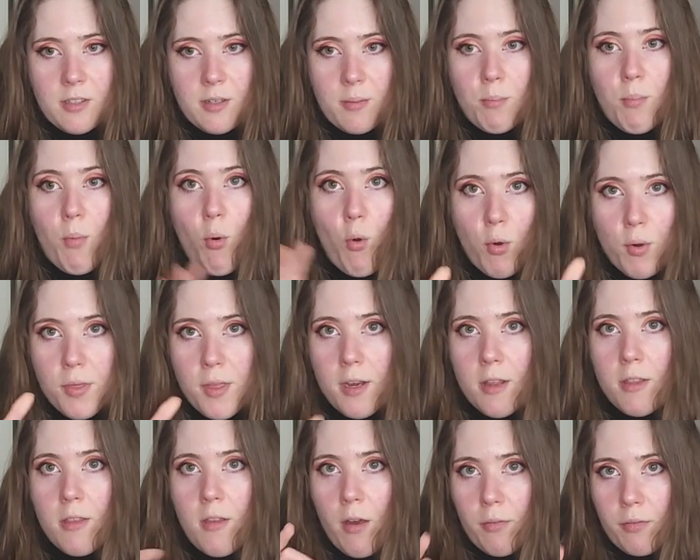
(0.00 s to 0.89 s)
more than
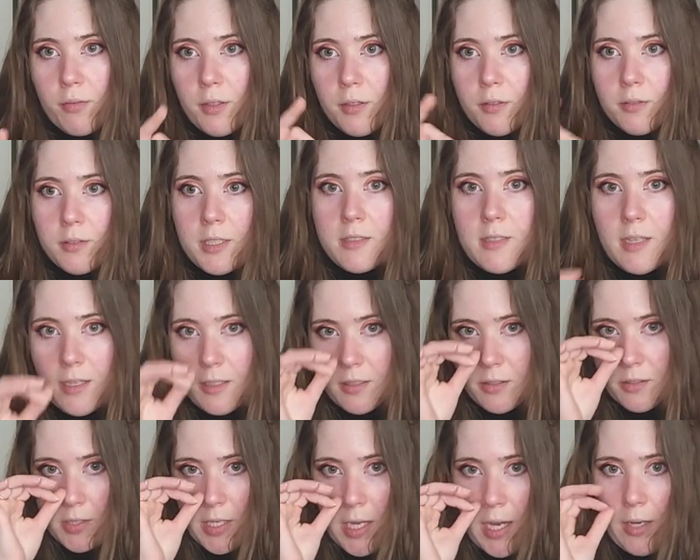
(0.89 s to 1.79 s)
enough little
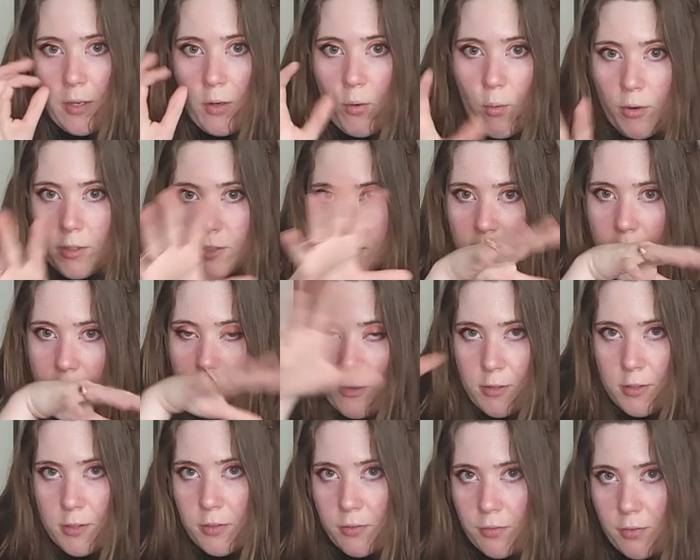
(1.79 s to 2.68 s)
details and quirks and
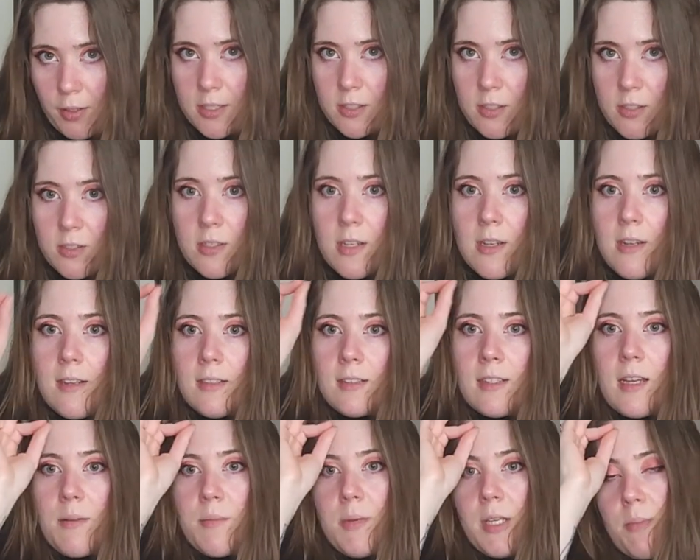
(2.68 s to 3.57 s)
turns of phrases
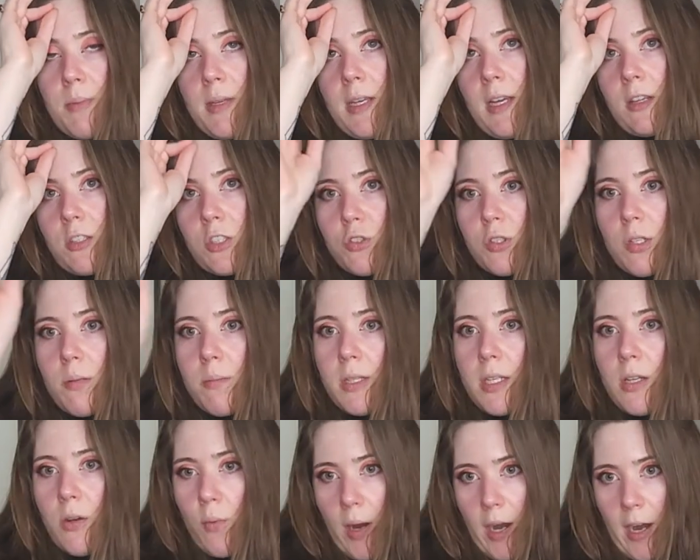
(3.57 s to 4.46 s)
that make me extremely
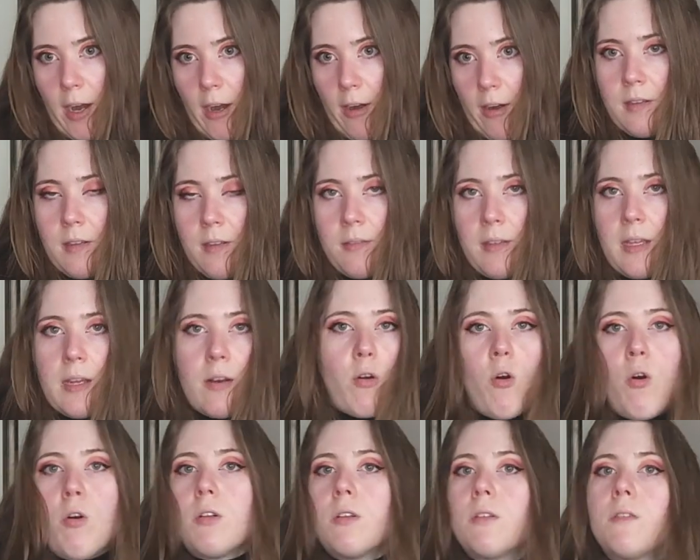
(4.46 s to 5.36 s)
aware that
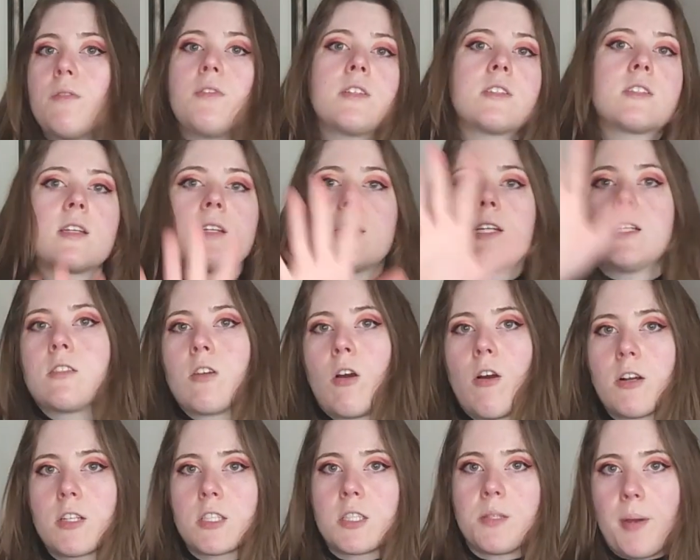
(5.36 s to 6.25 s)
all of this that he
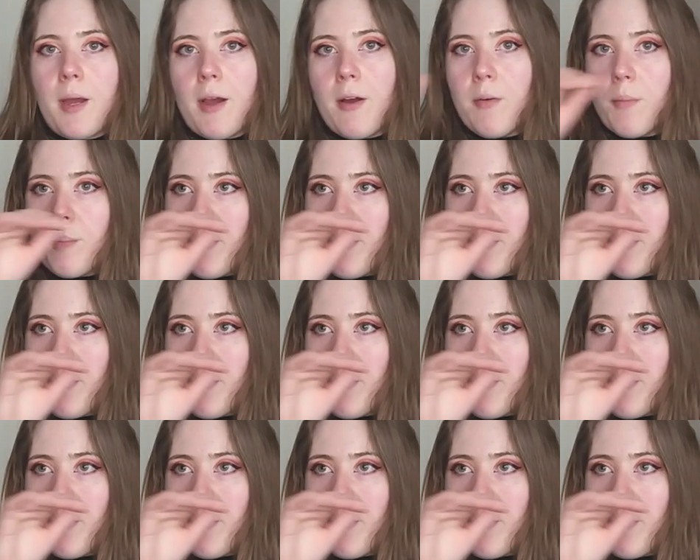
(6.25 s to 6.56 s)
talks about,